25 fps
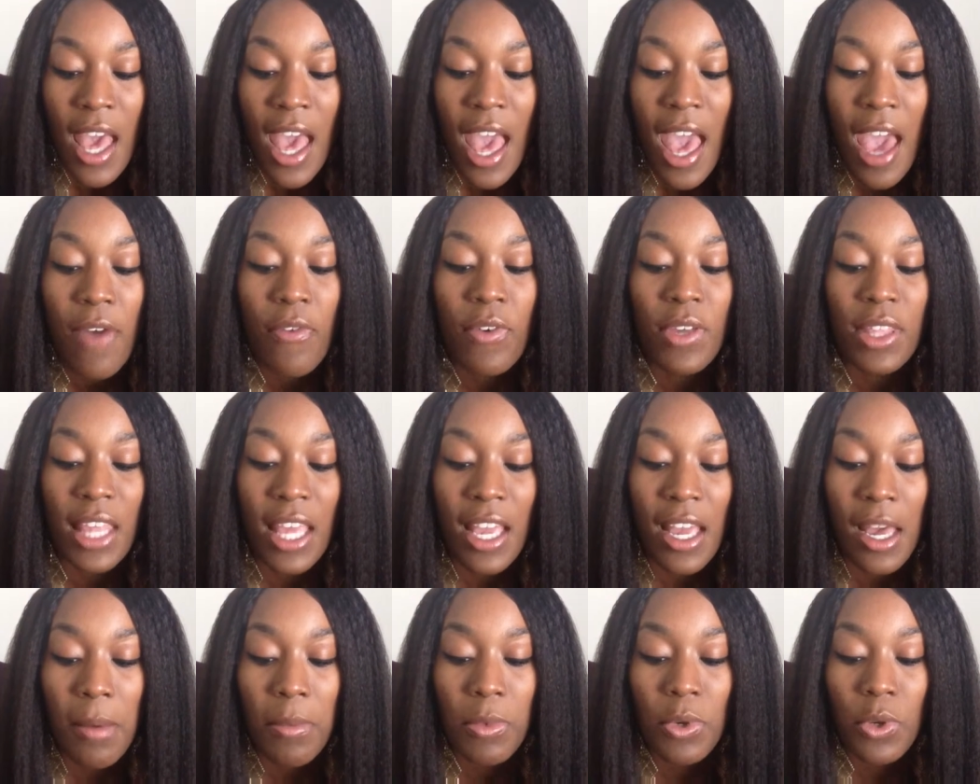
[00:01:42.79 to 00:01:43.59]

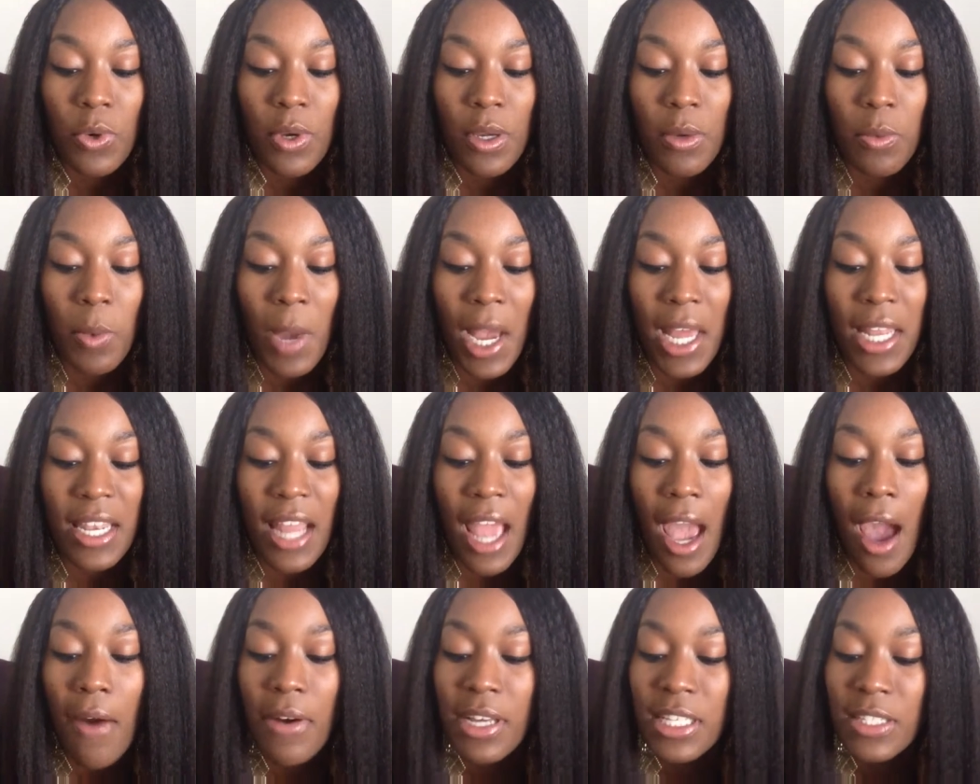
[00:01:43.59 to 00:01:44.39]
Everything I'm doing right
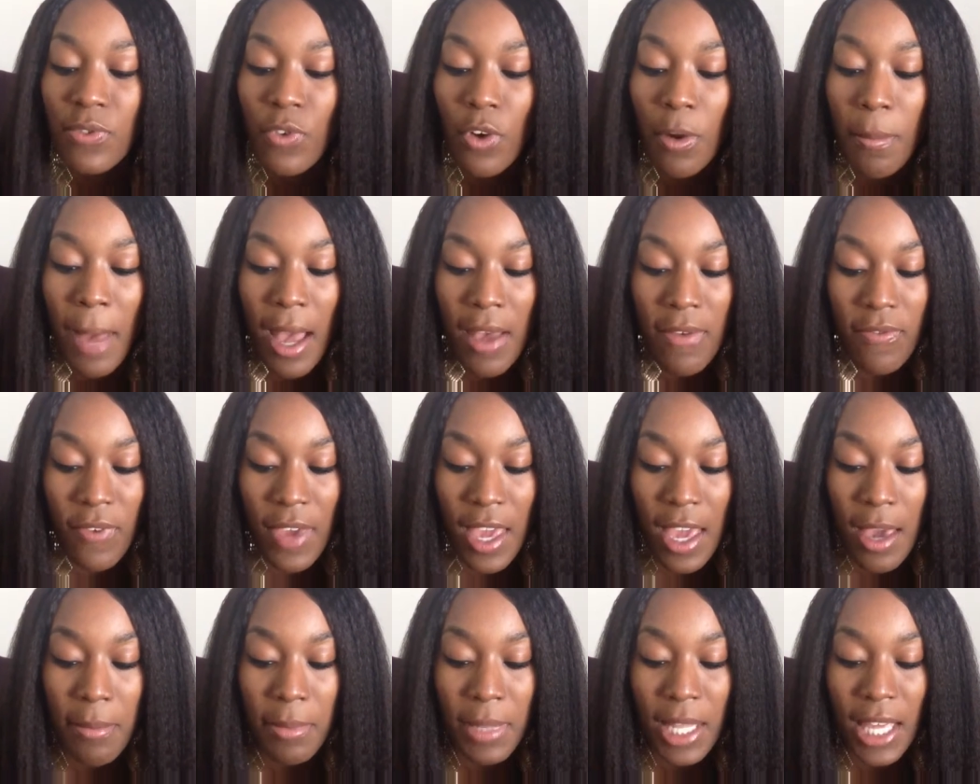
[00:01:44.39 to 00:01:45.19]
now is for my
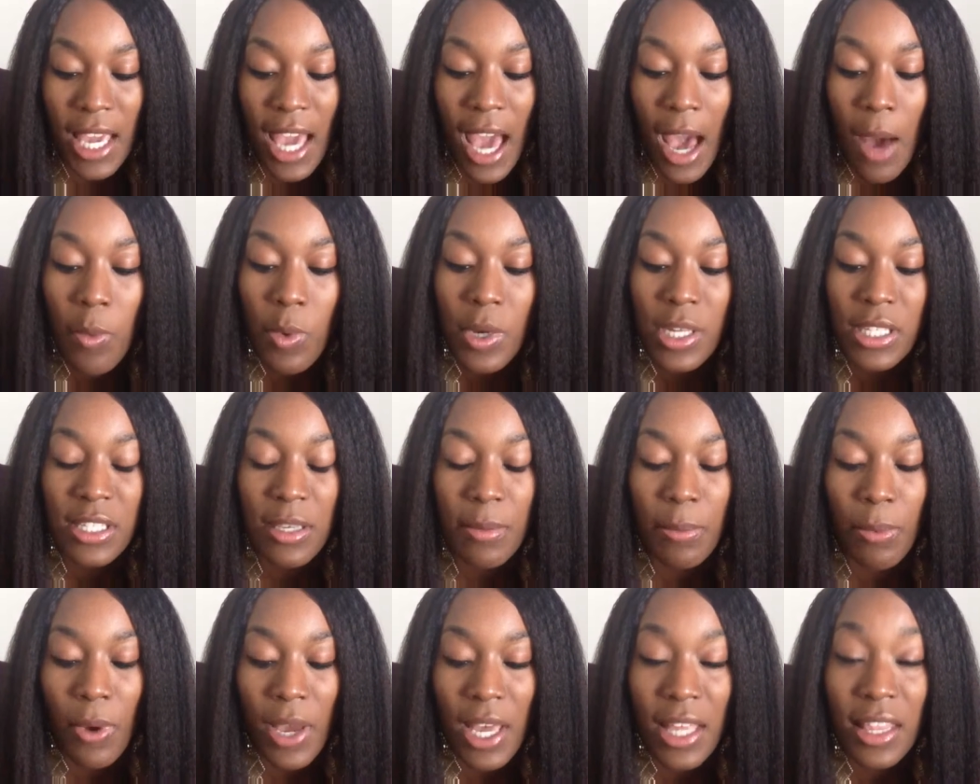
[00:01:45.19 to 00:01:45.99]
family. I want to
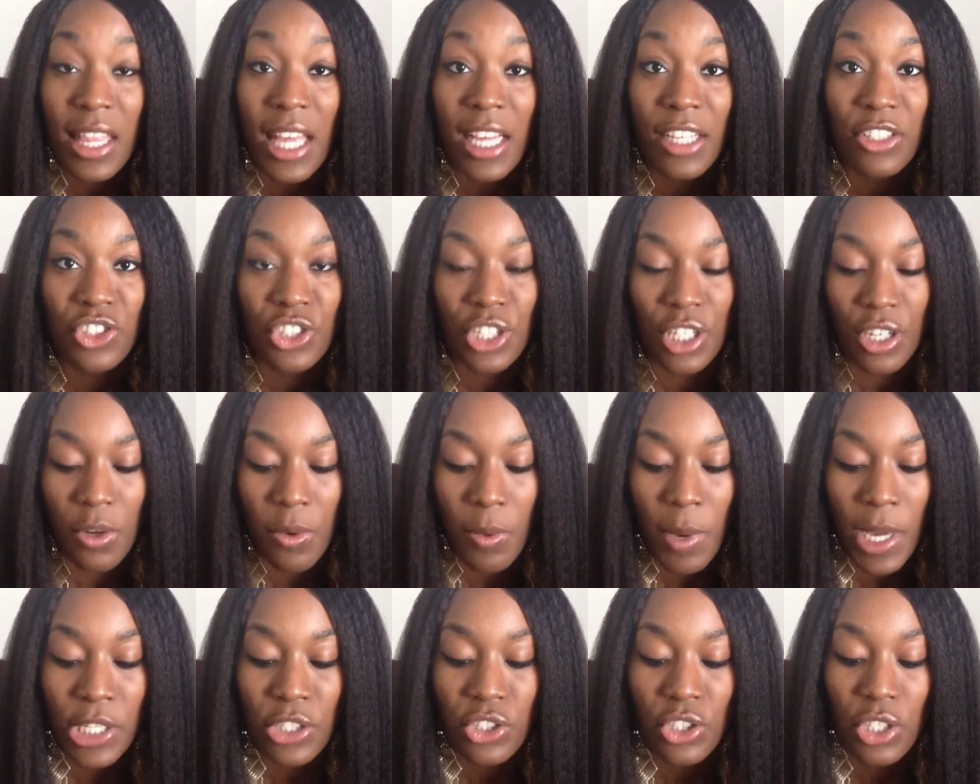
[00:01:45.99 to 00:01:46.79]
break that
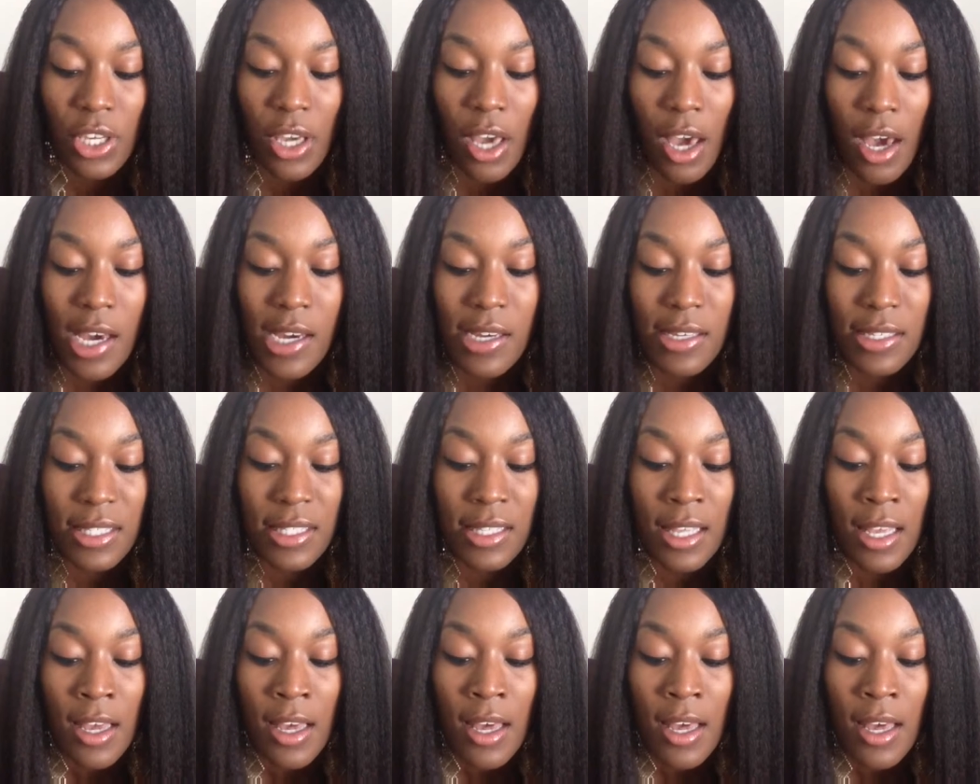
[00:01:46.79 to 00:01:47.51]
generation curse.